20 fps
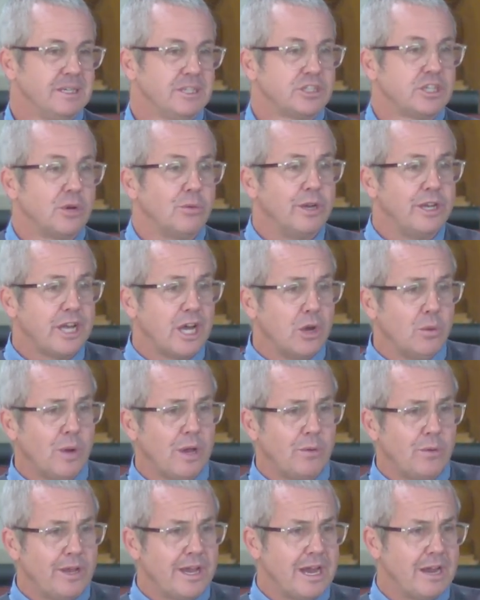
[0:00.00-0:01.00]
So we know
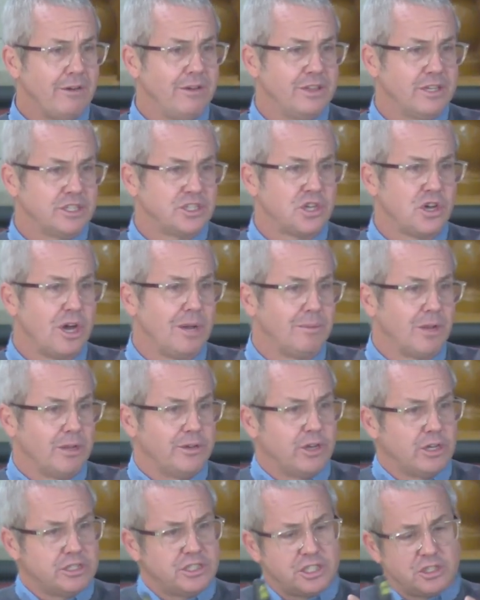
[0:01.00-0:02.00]
where we are in the
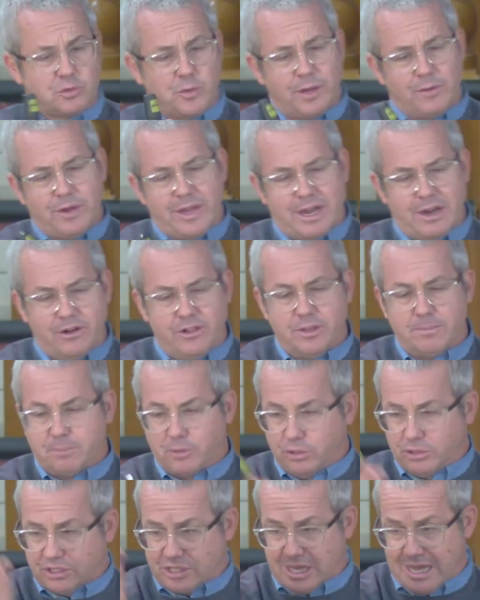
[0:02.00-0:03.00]
timeline, not just where we are in the
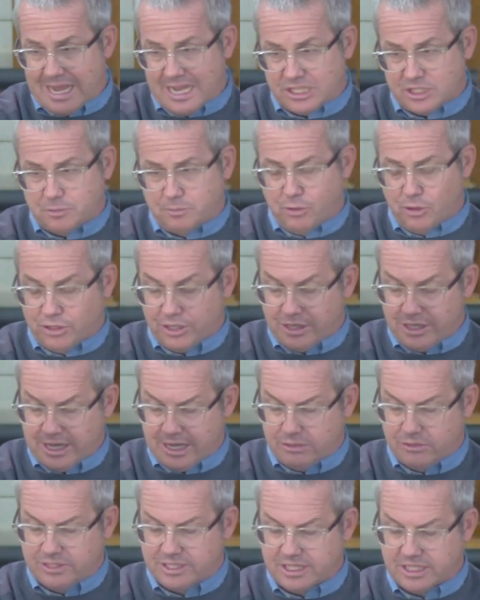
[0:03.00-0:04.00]
books, last book of the
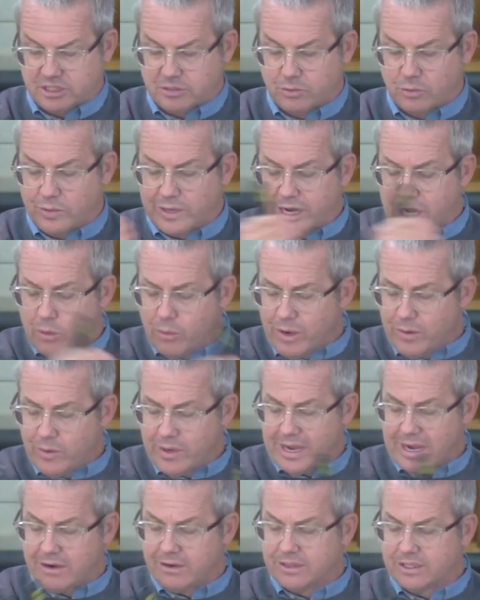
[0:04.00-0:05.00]
Old Testament. We know where
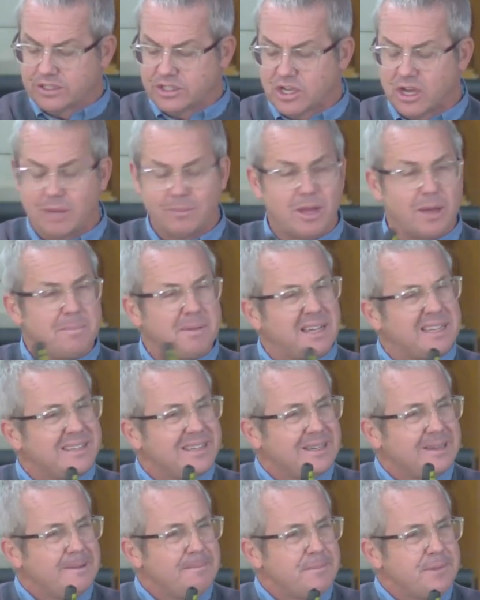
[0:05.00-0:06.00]
we are in the timeline, but
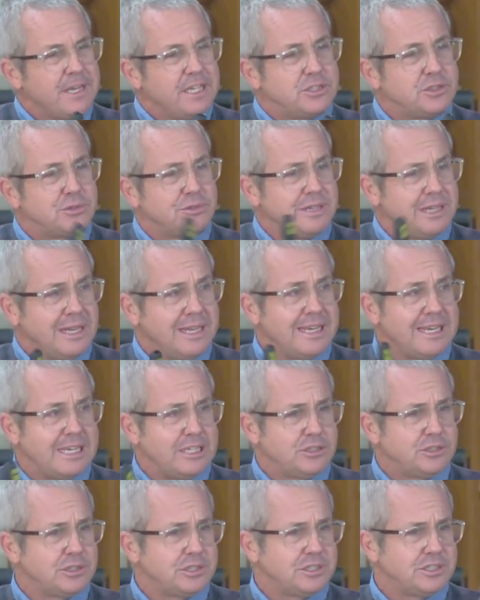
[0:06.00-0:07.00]
it's really
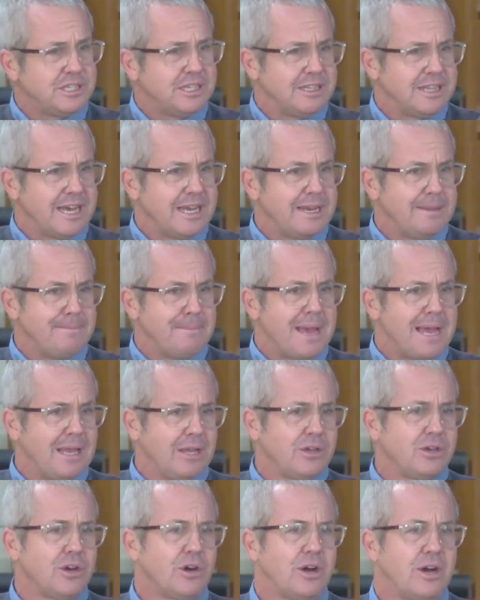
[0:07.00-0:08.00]
interesting that in
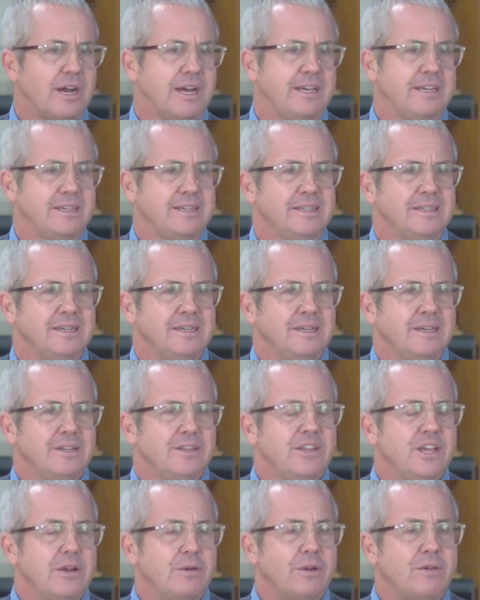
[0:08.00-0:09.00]
Malachi,
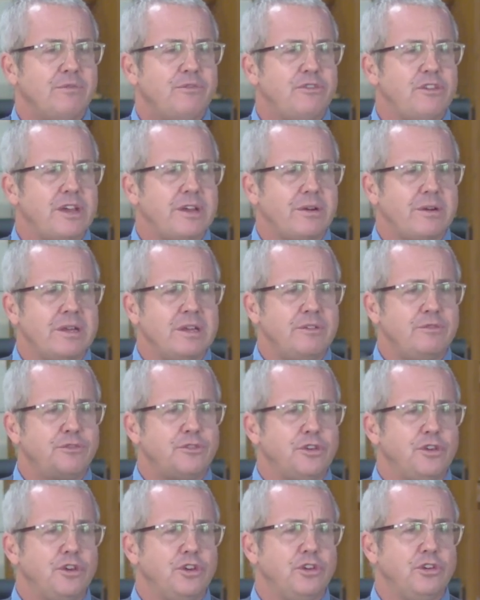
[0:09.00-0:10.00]
there are very
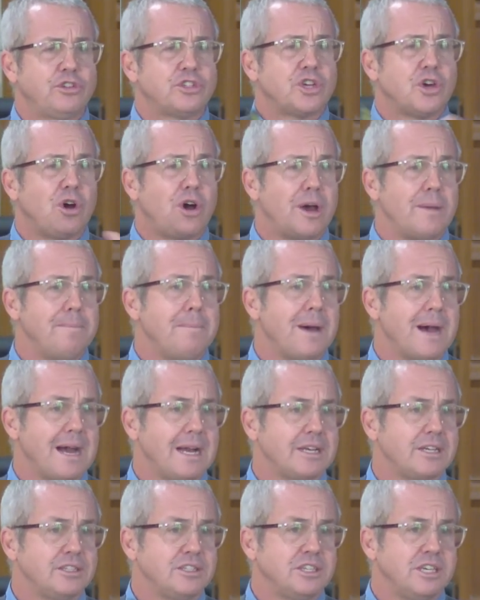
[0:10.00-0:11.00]
few time
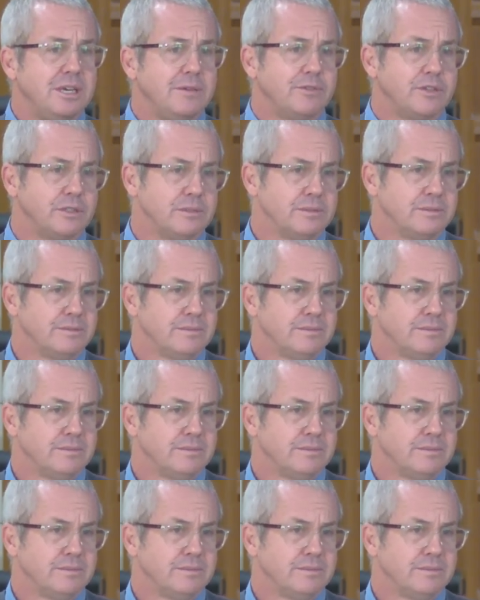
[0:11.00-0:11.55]
markers given.